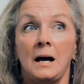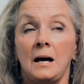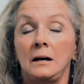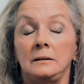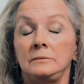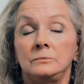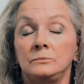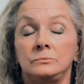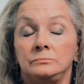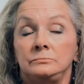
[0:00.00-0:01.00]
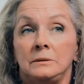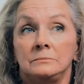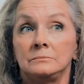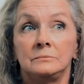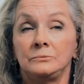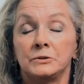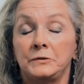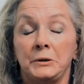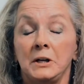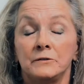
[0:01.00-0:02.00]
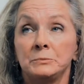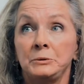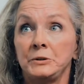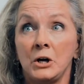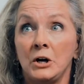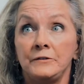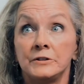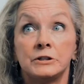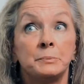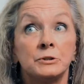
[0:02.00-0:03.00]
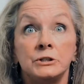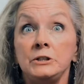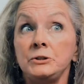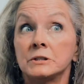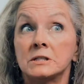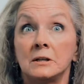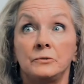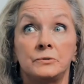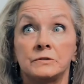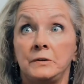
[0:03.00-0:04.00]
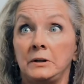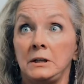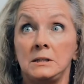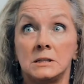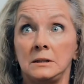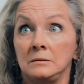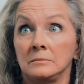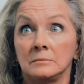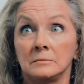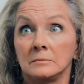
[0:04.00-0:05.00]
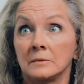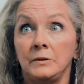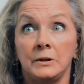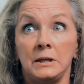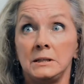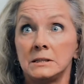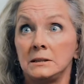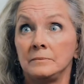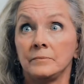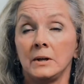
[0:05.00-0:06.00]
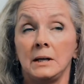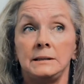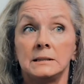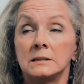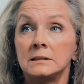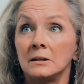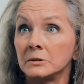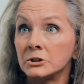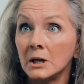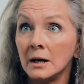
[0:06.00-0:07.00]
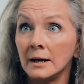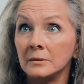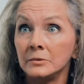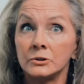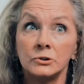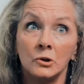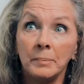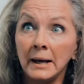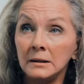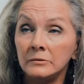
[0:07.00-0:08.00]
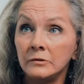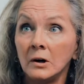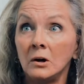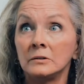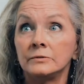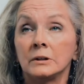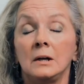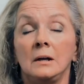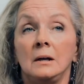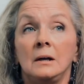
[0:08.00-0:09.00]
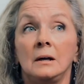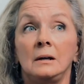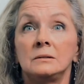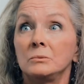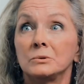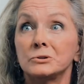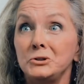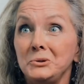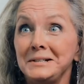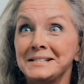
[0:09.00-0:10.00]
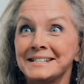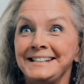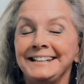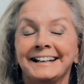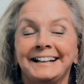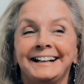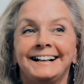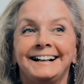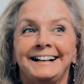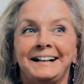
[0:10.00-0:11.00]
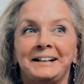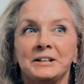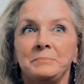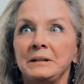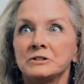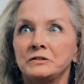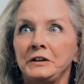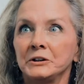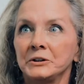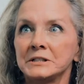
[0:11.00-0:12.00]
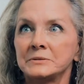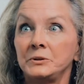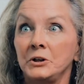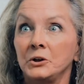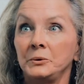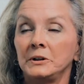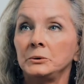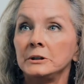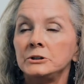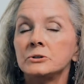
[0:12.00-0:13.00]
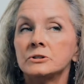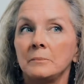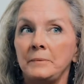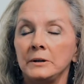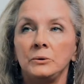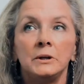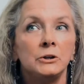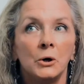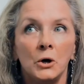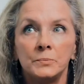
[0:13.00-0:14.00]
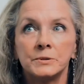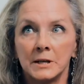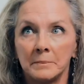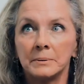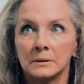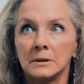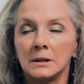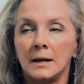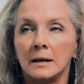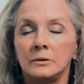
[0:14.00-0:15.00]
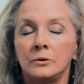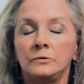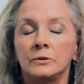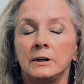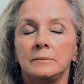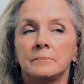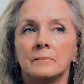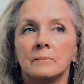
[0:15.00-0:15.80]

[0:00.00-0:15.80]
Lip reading: I was very comfortable in the office. The procedure itself was very easy, very easy. It doesn't take much time. There's no pain involved. It's almost too easy. The biggest fear is, you know, will it really do something? You get your hopes up a lot over it.